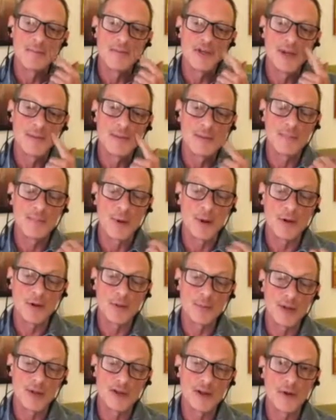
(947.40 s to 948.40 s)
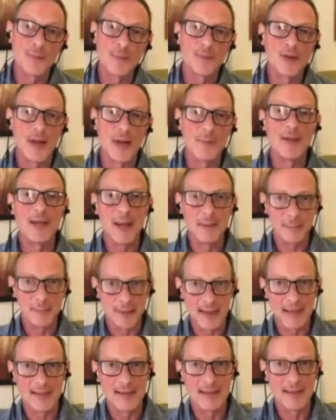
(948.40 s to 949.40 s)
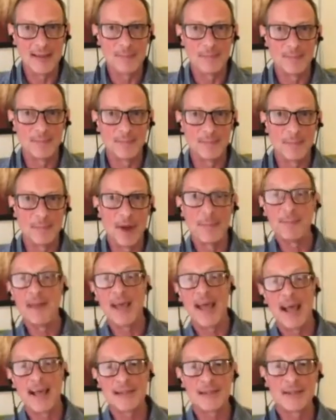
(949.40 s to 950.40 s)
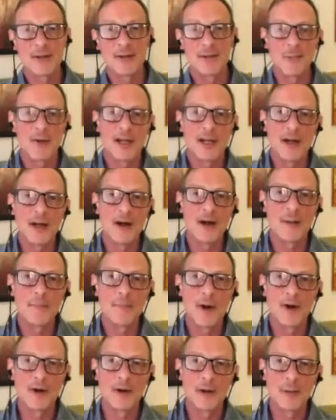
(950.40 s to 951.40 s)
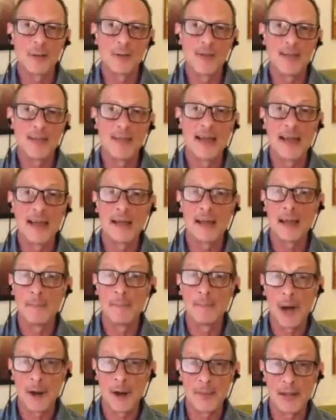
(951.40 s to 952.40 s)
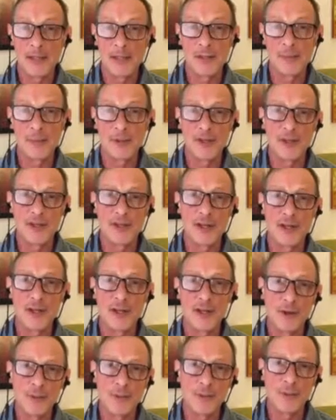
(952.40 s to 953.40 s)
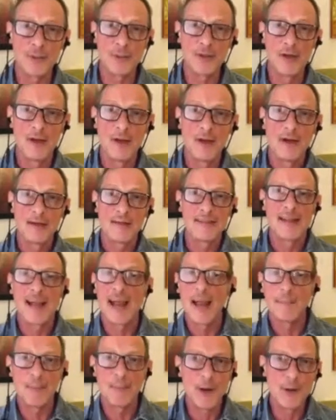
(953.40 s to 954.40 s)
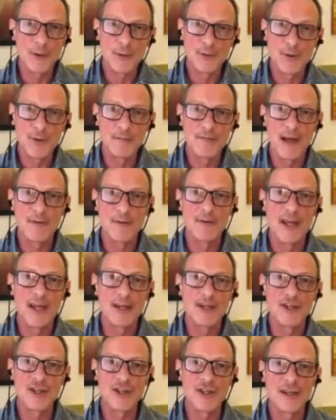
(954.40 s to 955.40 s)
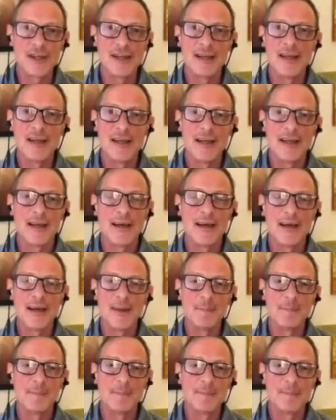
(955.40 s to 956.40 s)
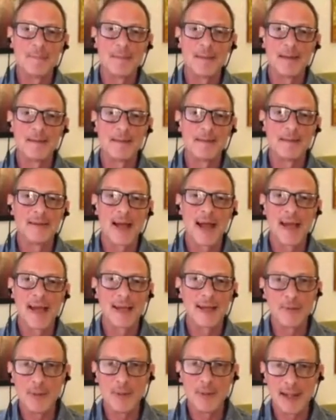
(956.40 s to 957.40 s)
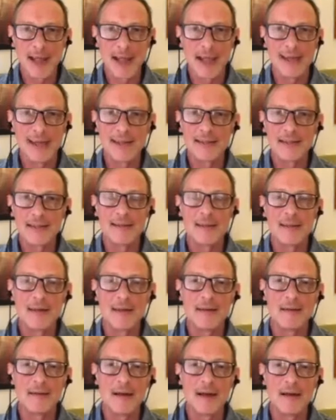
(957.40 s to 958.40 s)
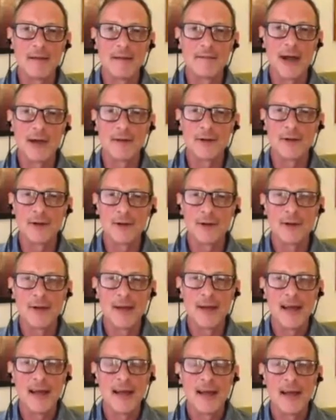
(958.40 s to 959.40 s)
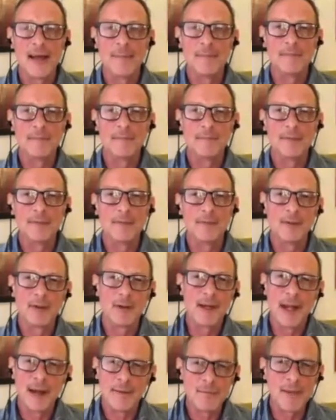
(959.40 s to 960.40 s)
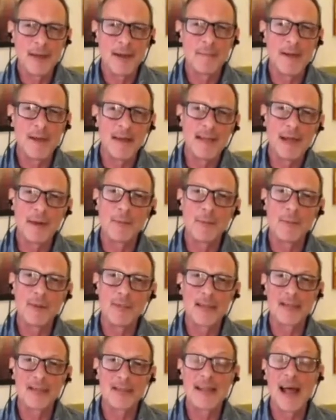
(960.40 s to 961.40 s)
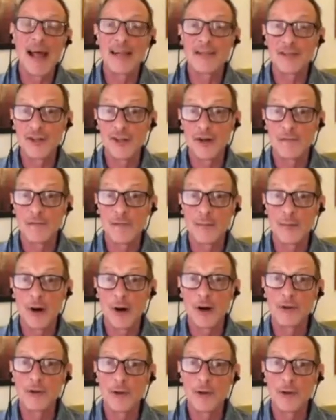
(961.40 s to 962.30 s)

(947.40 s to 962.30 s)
James Baldwin. You know, coming up in this webcast, we are partnering with Get Lit Poets, which is a youth slam poetry foundation. Diane Luby Lane is the founder, love them. And they were with us last year for our